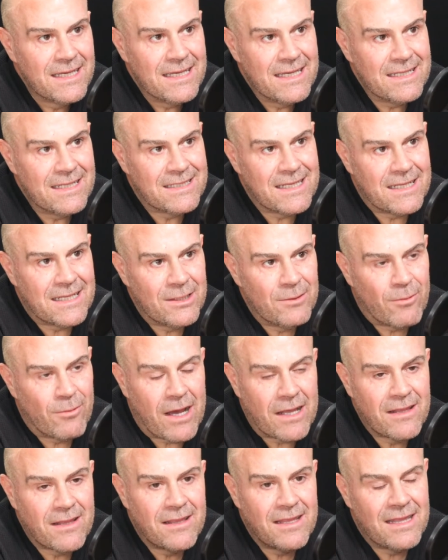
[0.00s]
is that
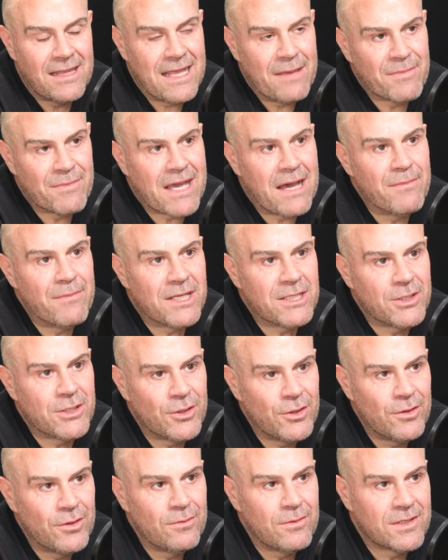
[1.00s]
rather than them coming to
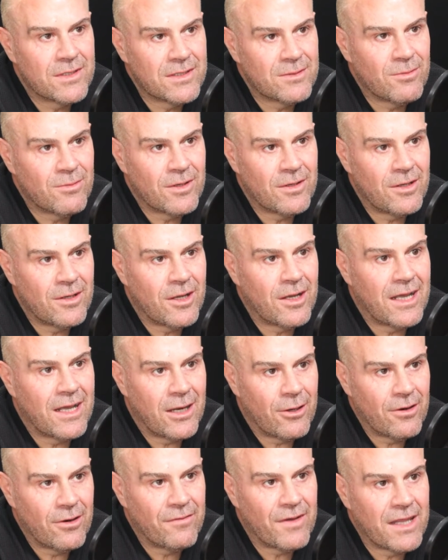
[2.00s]
you, which is what a
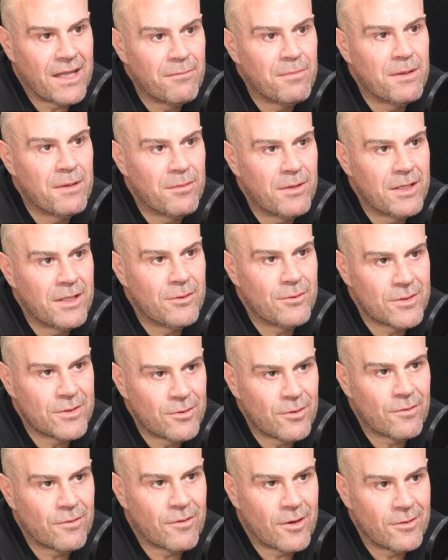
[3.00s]
lot of other people in your
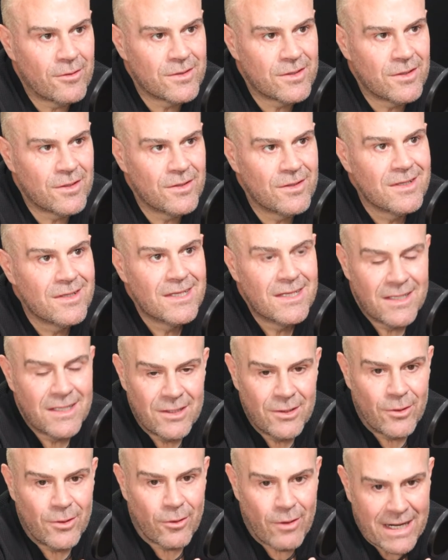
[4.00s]
sort of roles do,
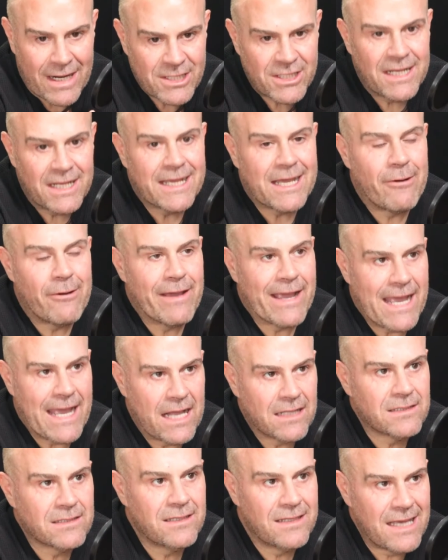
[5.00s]
you're actually going
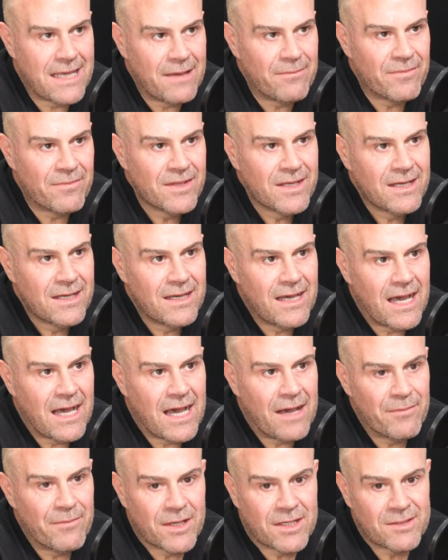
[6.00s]
out to them.
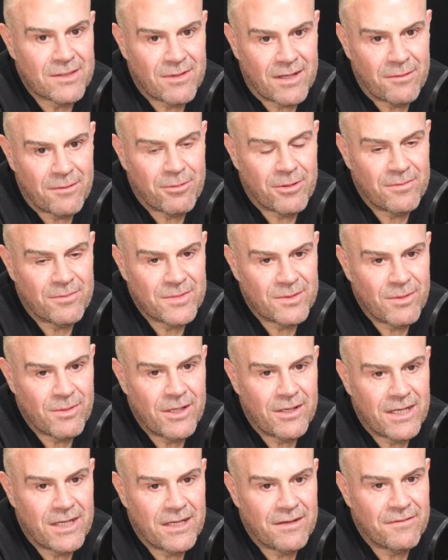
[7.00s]
Because one of the problems
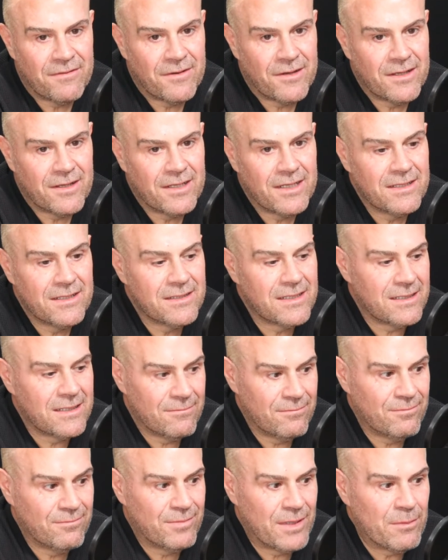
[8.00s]
we identified is that
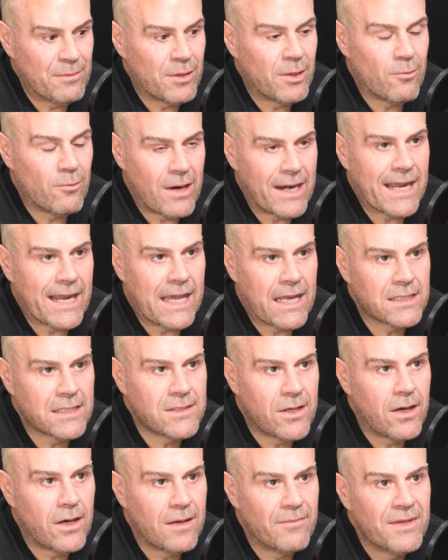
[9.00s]
people are running out of
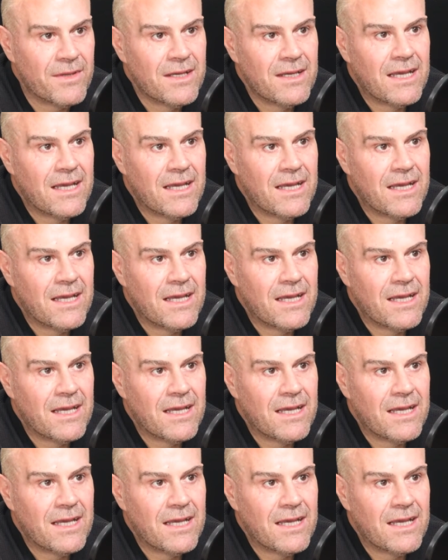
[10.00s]
time.